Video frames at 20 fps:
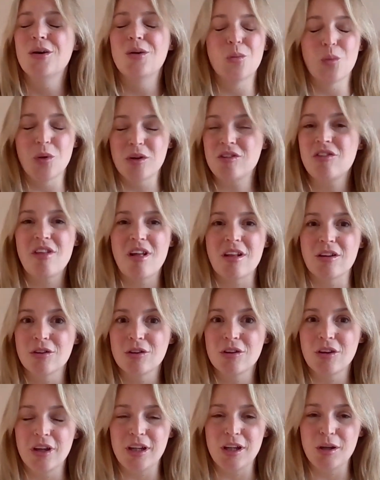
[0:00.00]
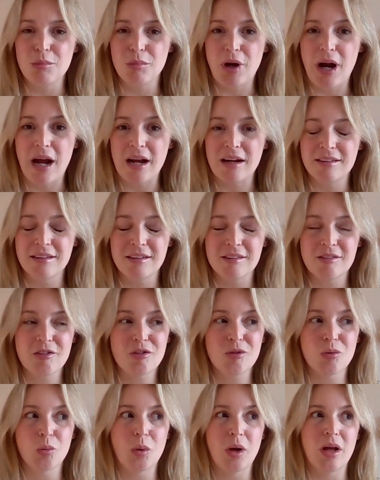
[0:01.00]
What does that look like in
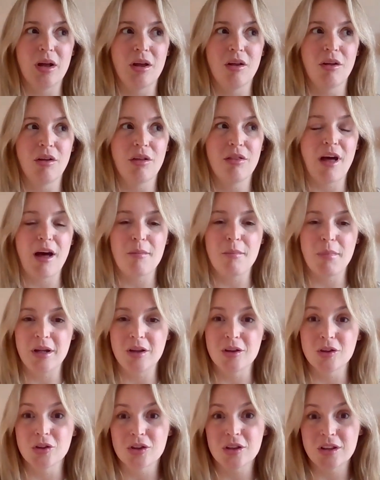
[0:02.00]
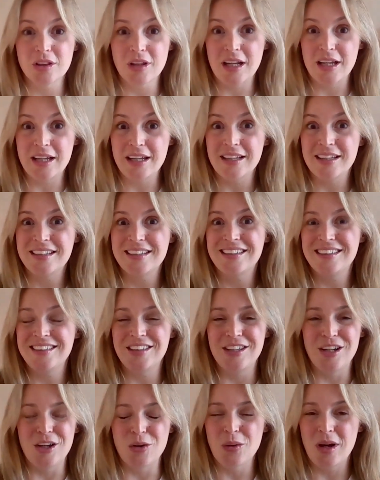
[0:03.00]
practice? Well, that might look like,
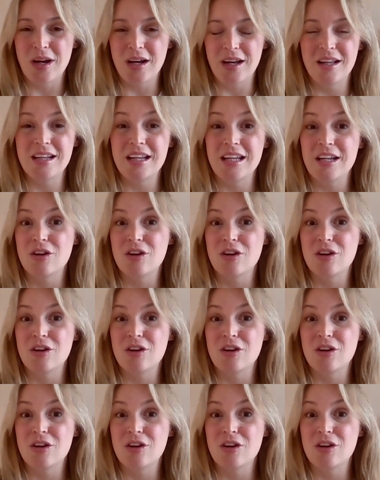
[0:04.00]
an